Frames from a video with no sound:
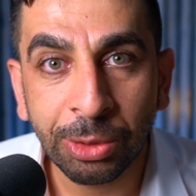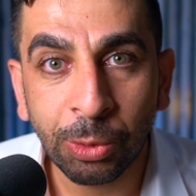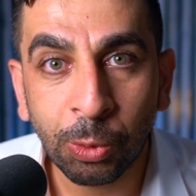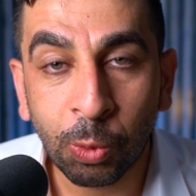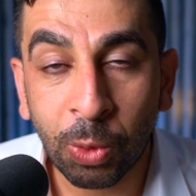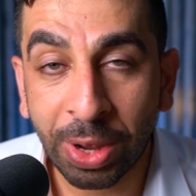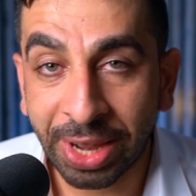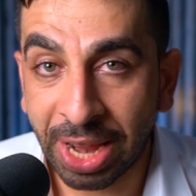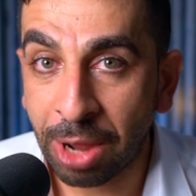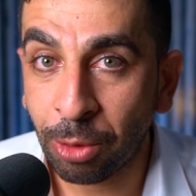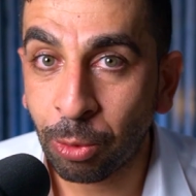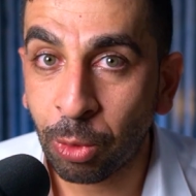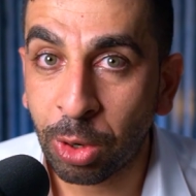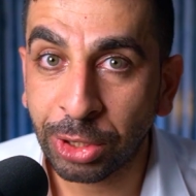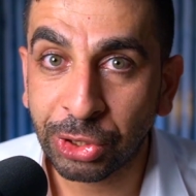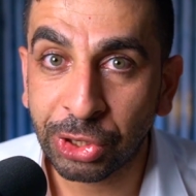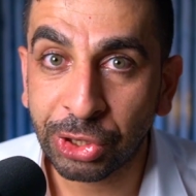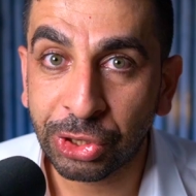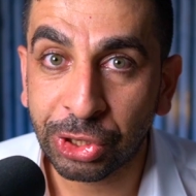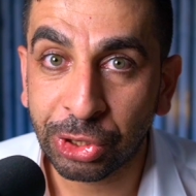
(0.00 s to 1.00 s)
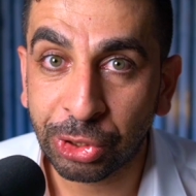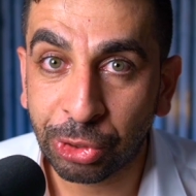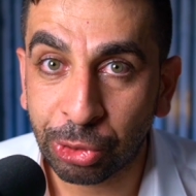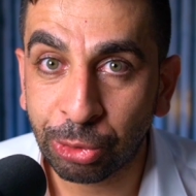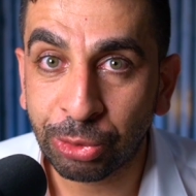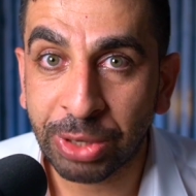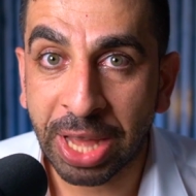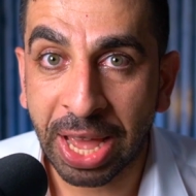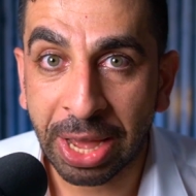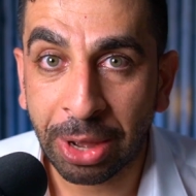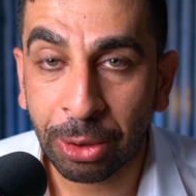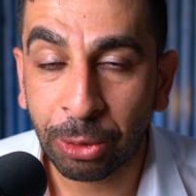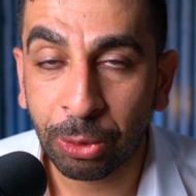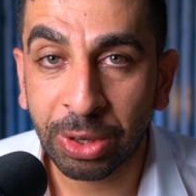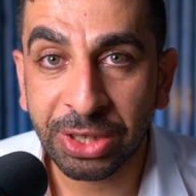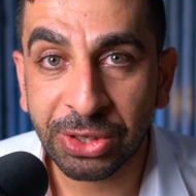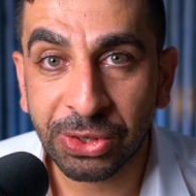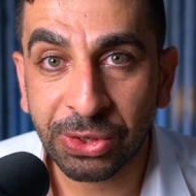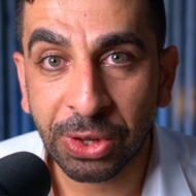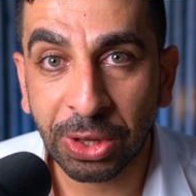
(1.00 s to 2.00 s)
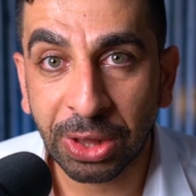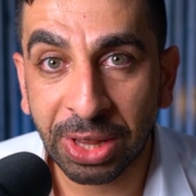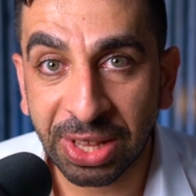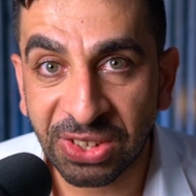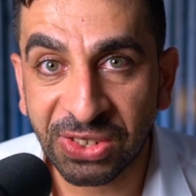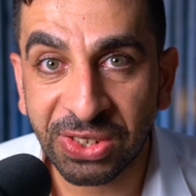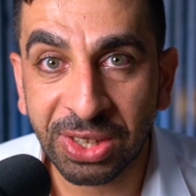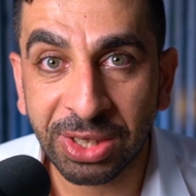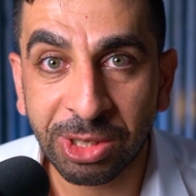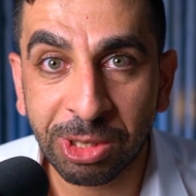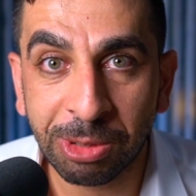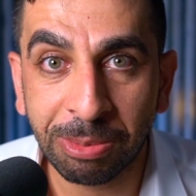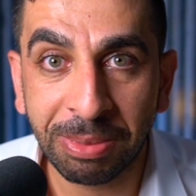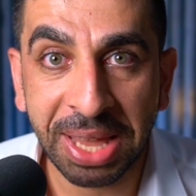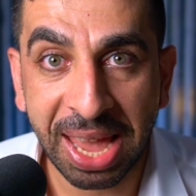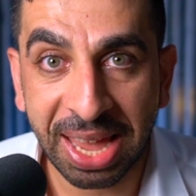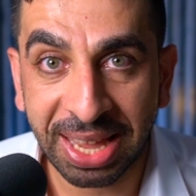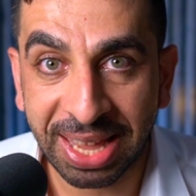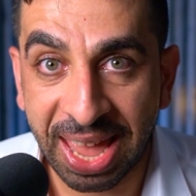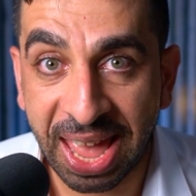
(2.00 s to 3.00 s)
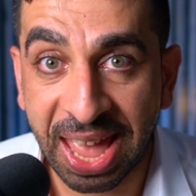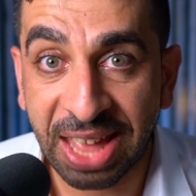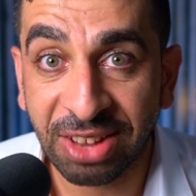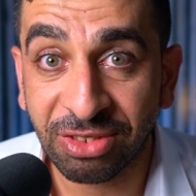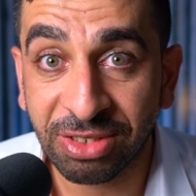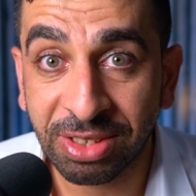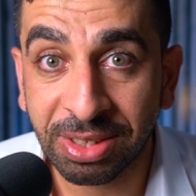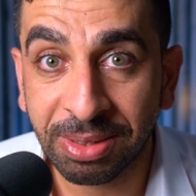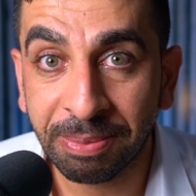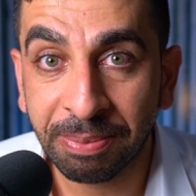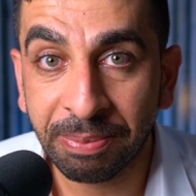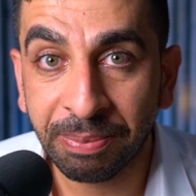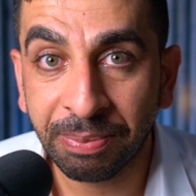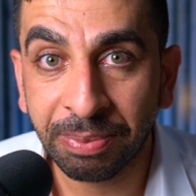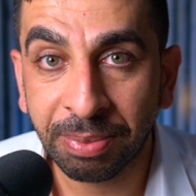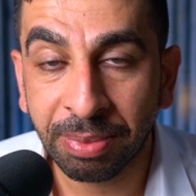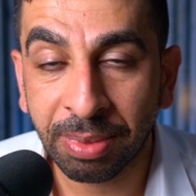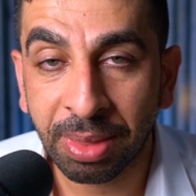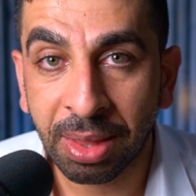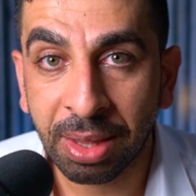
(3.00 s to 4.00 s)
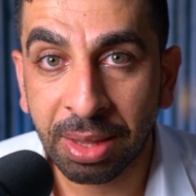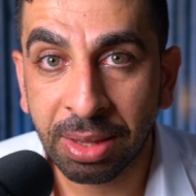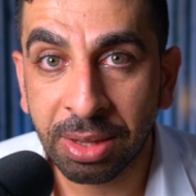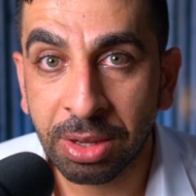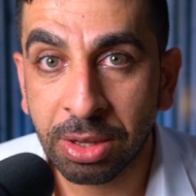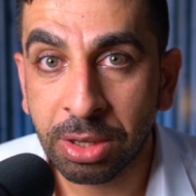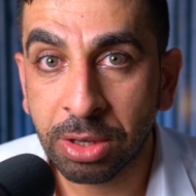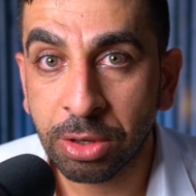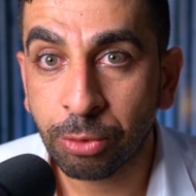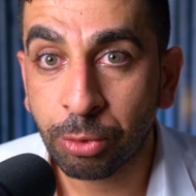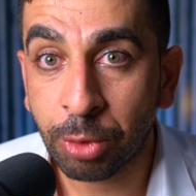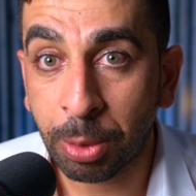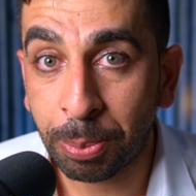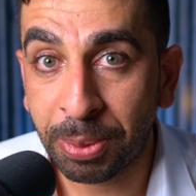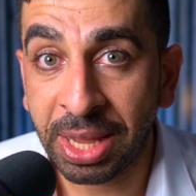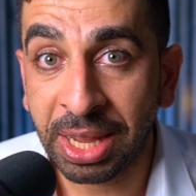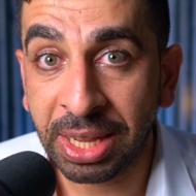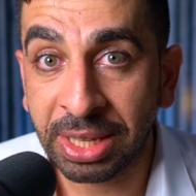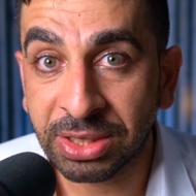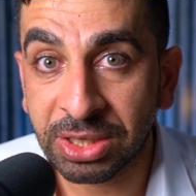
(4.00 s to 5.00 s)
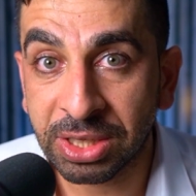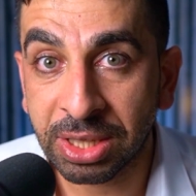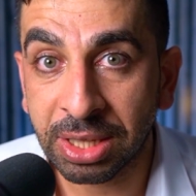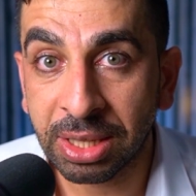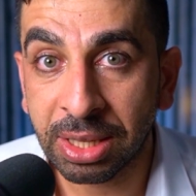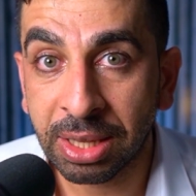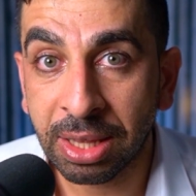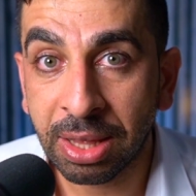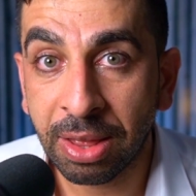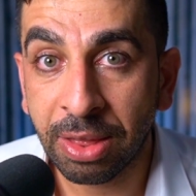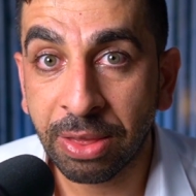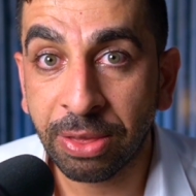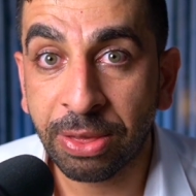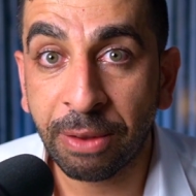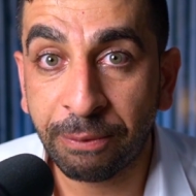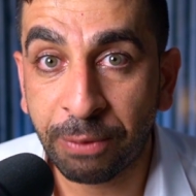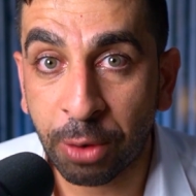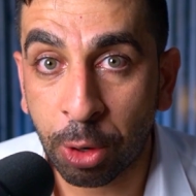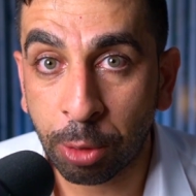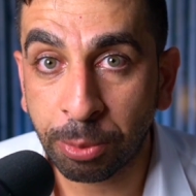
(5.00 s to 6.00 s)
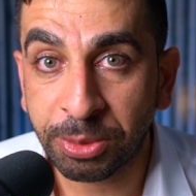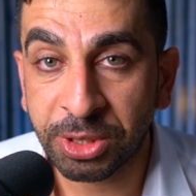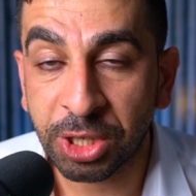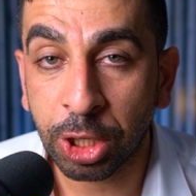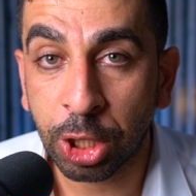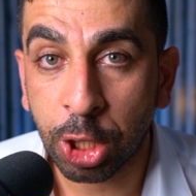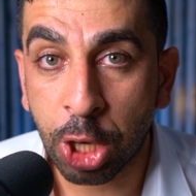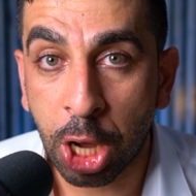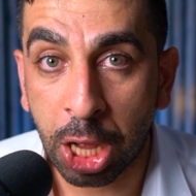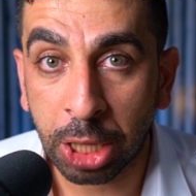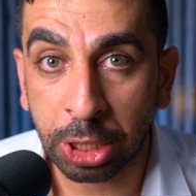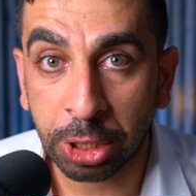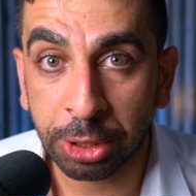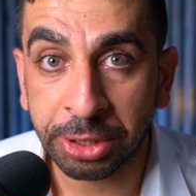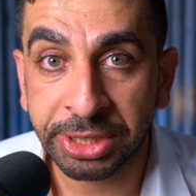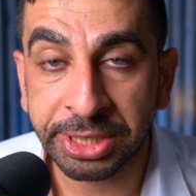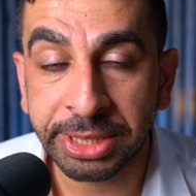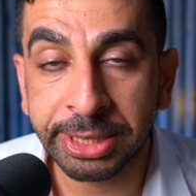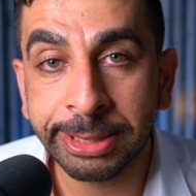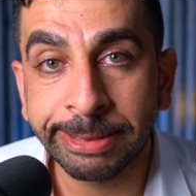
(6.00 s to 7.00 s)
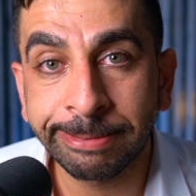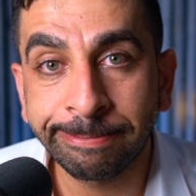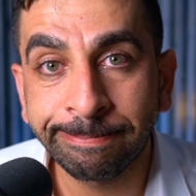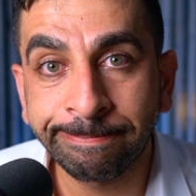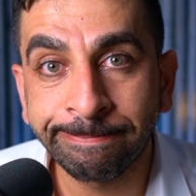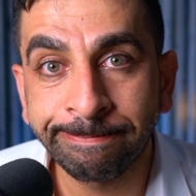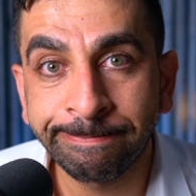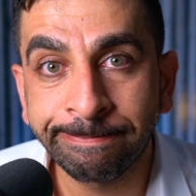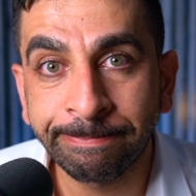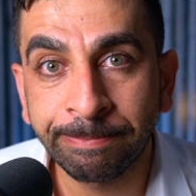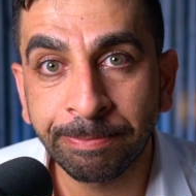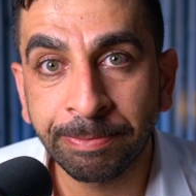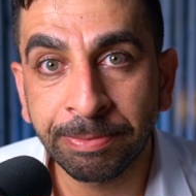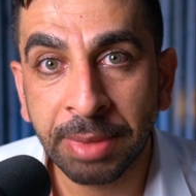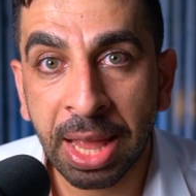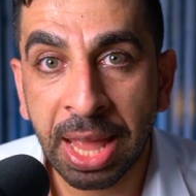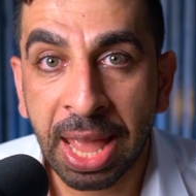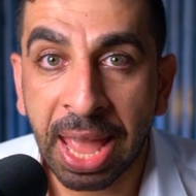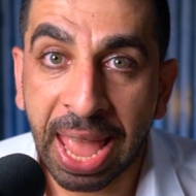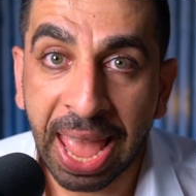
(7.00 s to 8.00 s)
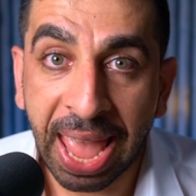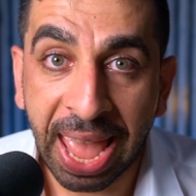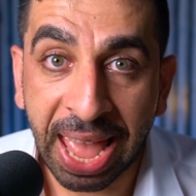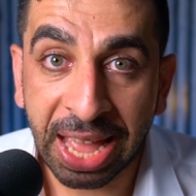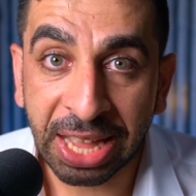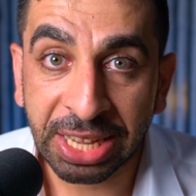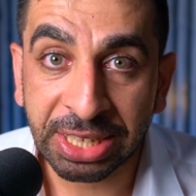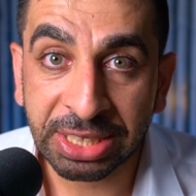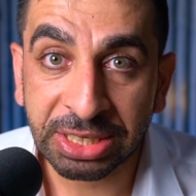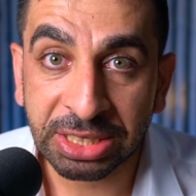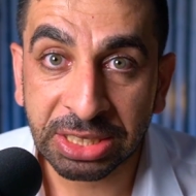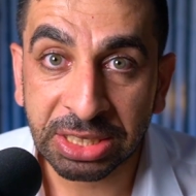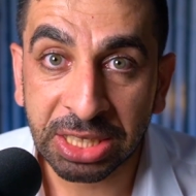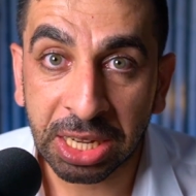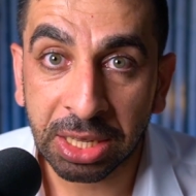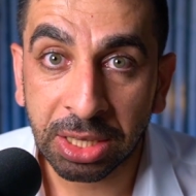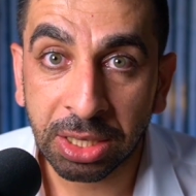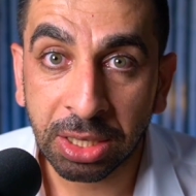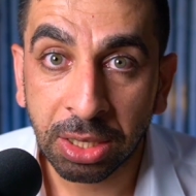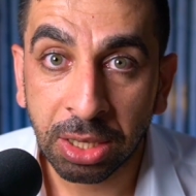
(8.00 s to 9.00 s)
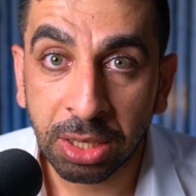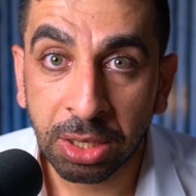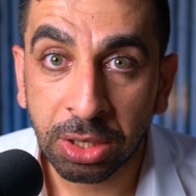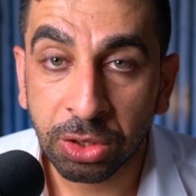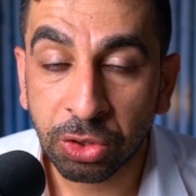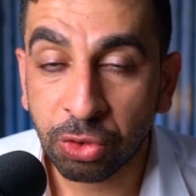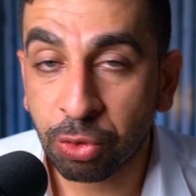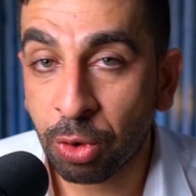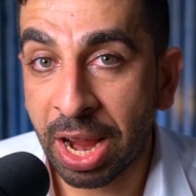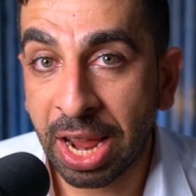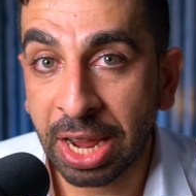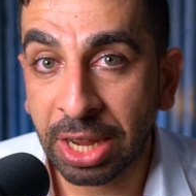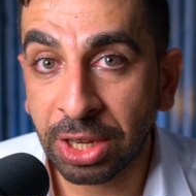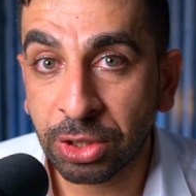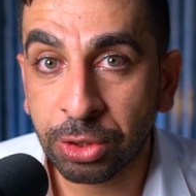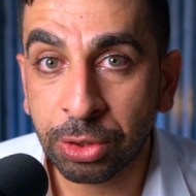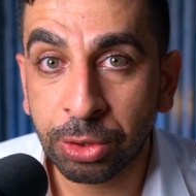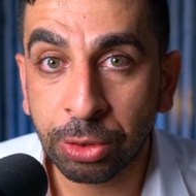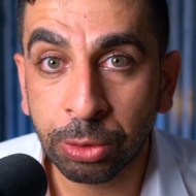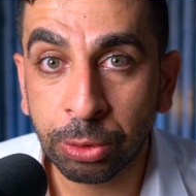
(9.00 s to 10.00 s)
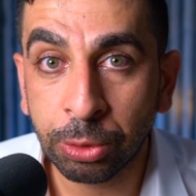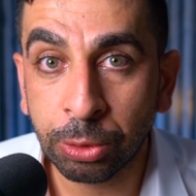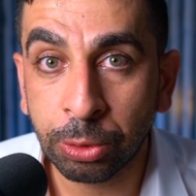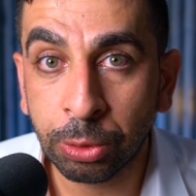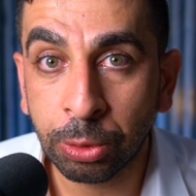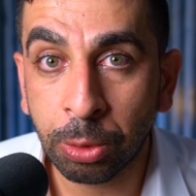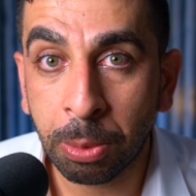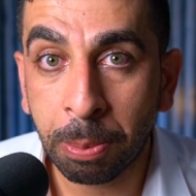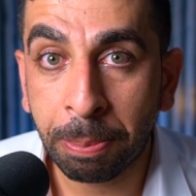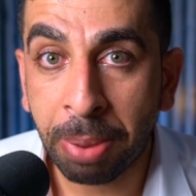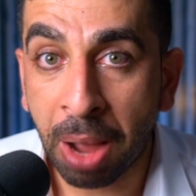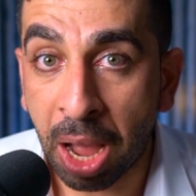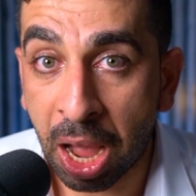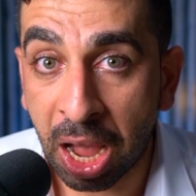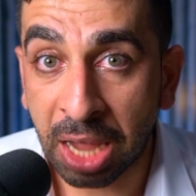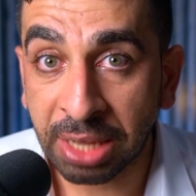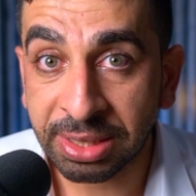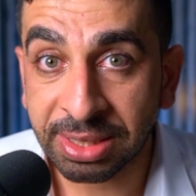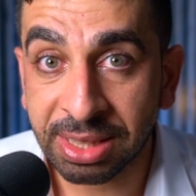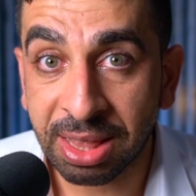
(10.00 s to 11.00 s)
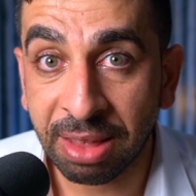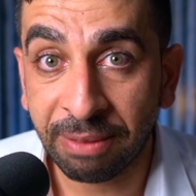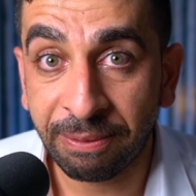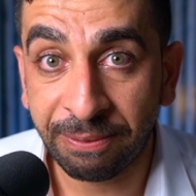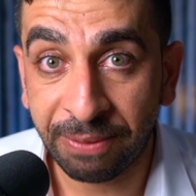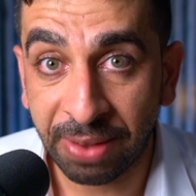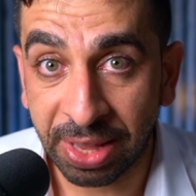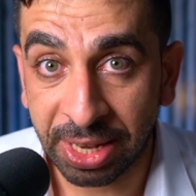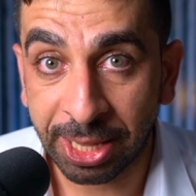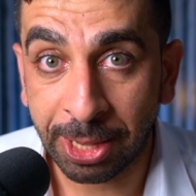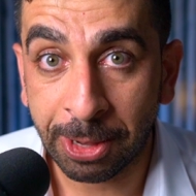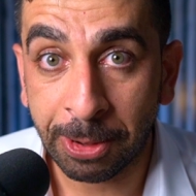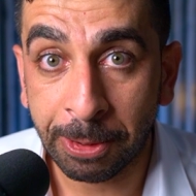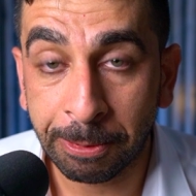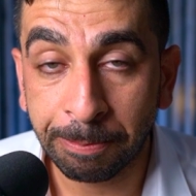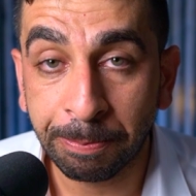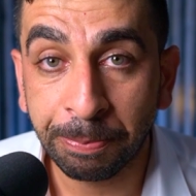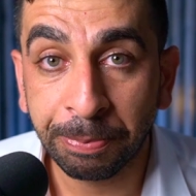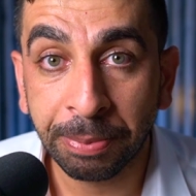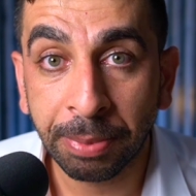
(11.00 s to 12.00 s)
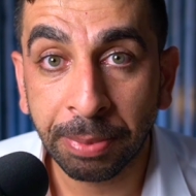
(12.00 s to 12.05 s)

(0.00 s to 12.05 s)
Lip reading: What I want you to do now is to listen to me again, repeat the verbs in colors, and try to pause the video